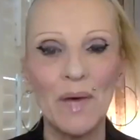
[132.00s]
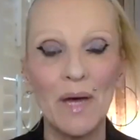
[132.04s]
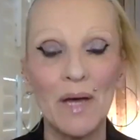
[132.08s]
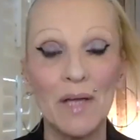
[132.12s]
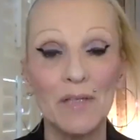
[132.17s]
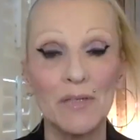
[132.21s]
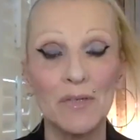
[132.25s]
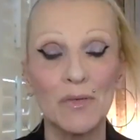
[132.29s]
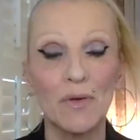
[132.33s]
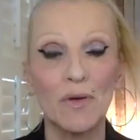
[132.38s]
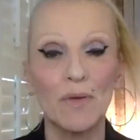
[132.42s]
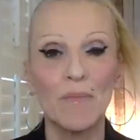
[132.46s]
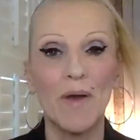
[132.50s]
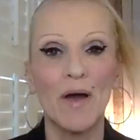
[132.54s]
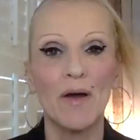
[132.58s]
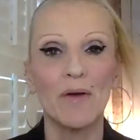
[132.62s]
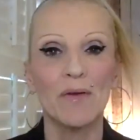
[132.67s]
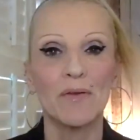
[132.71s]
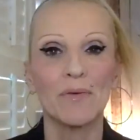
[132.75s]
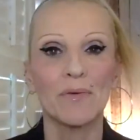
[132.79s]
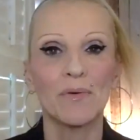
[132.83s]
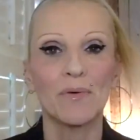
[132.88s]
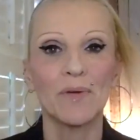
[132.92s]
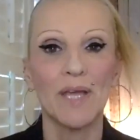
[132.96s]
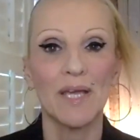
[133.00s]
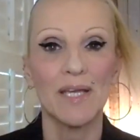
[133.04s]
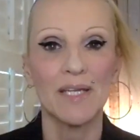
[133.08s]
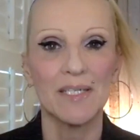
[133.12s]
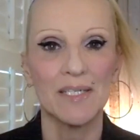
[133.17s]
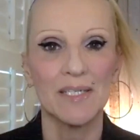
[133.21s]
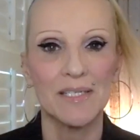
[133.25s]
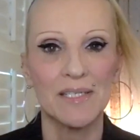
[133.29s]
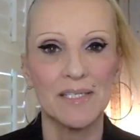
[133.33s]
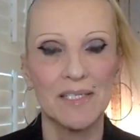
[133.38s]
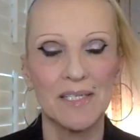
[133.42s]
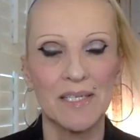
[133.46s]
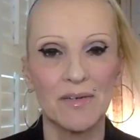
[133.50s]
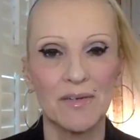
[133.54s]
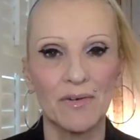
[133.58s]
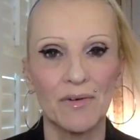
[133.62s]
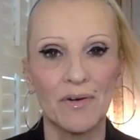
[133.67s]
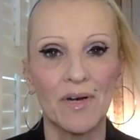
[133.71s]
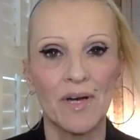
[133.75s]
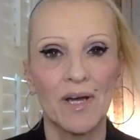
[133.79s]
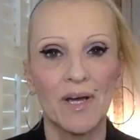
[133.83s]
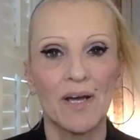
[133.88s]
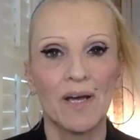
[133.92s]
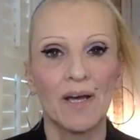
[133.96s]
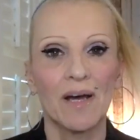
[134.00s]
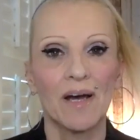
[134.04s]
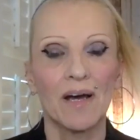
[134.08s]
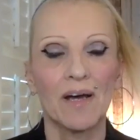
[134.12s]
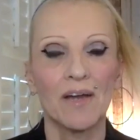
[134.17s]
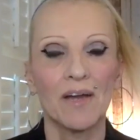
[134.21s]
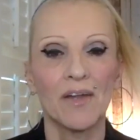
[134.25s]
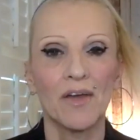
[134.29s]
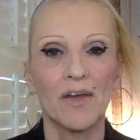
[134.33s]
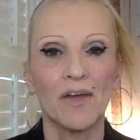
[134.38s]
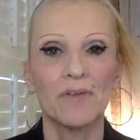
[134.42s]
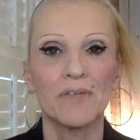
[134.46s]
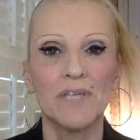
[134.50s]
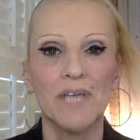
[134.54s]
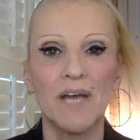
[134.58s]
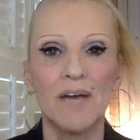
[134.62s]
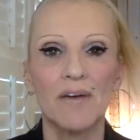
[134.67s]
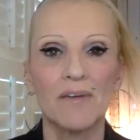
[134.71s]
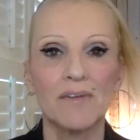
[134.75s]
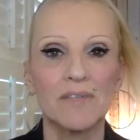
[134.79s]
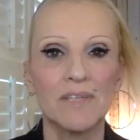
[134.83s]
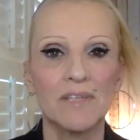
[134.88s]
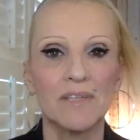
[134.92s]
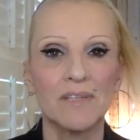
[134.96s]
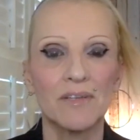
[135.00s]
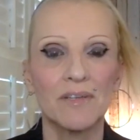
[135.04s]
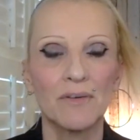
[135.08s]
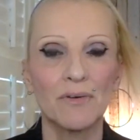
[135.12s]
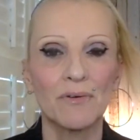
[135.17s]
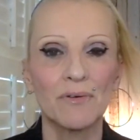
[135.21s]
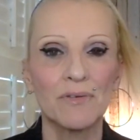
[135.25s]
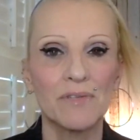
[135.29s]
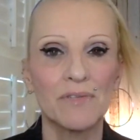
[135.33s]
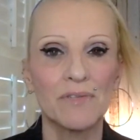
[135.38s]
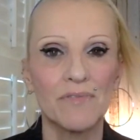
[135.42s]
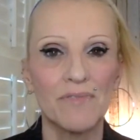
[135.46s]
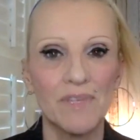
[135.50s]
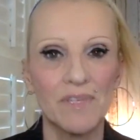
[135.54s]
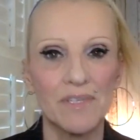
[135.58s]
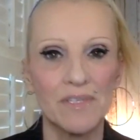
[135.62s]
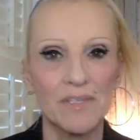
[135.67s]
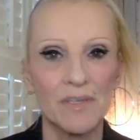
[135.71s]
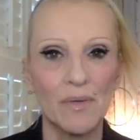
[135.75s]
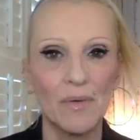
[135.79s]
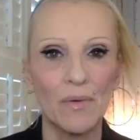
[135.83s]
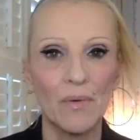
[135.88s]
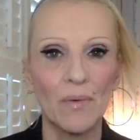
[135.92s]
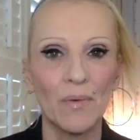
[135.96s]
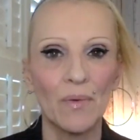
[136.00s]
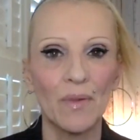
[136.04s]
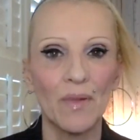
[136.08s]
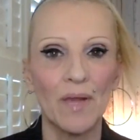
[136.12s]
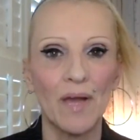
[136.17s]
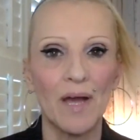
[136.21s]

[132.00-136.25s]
talk about your latest deal, no doubt, in the course of this call.